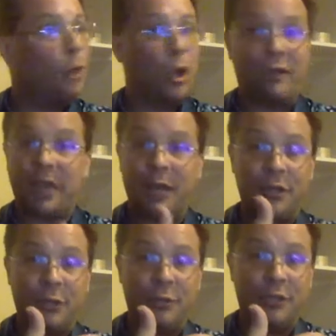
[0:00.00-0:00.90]
All you've got to
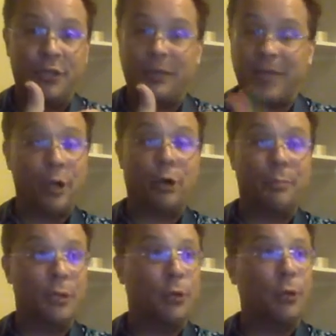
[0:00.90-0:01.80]
do is get your
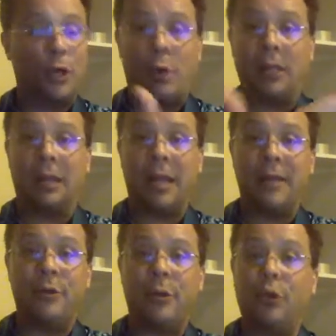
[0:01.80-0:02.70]
computer, go
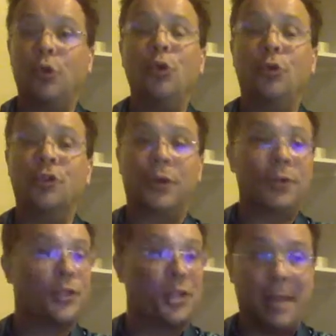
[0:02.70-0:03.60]
online, do a Google
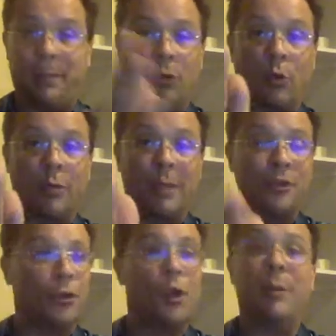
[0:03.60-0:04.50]
search, type in the word
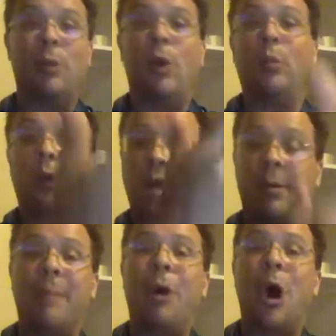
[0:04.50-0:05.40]
metronome, and one will come
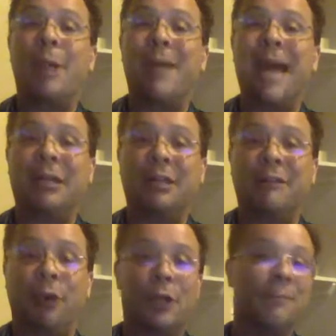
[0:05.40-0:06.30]
up automatically
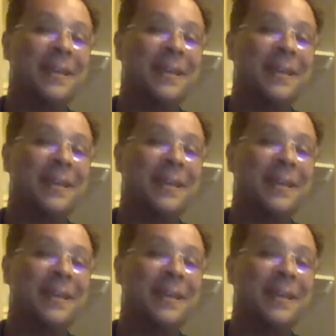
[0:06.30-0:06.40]
for you.